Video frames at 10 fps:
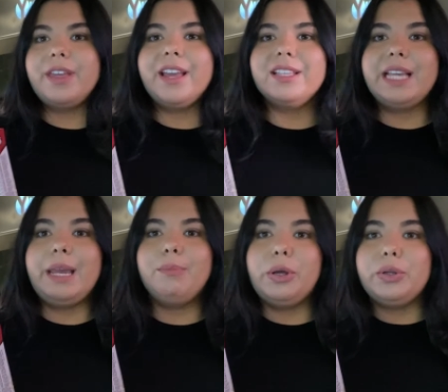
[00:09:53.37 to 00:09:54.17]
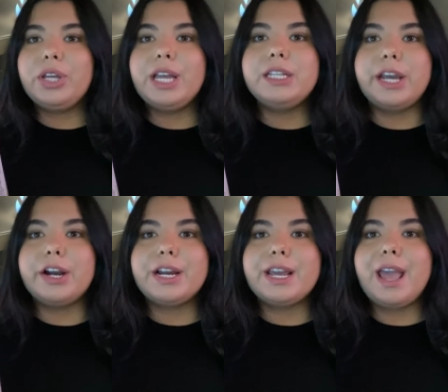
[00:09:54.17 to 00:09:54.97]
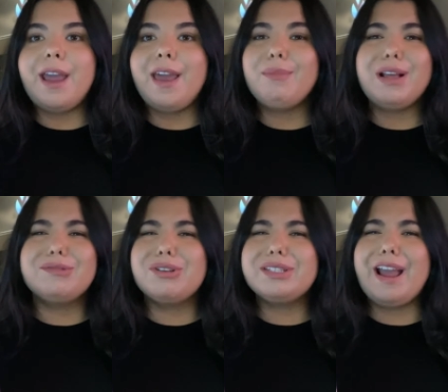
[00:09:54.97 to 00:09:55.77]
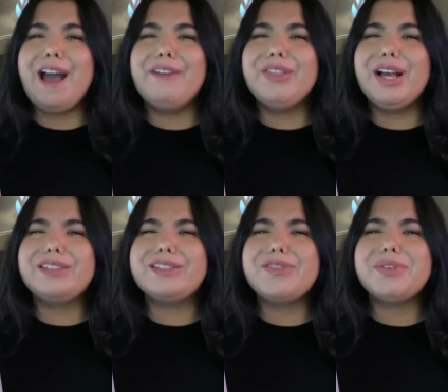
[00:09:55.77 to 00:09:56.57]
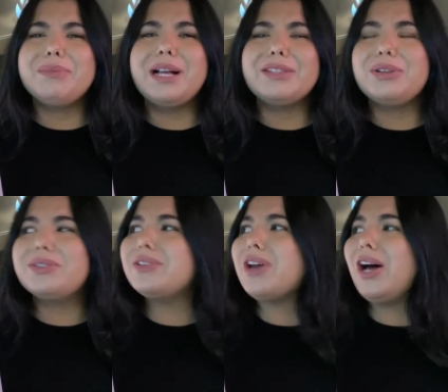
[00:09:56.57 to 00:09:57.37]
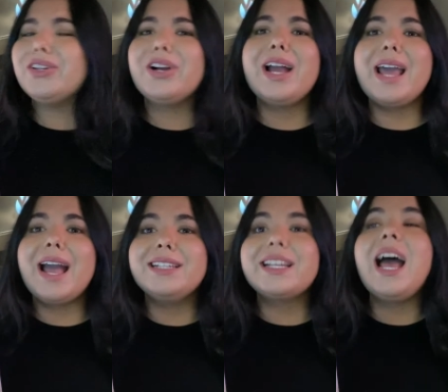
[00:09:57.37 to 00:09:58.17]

contain milk and dairy, and I'm not supposed to have that stuff. I'm lactose intolerant, and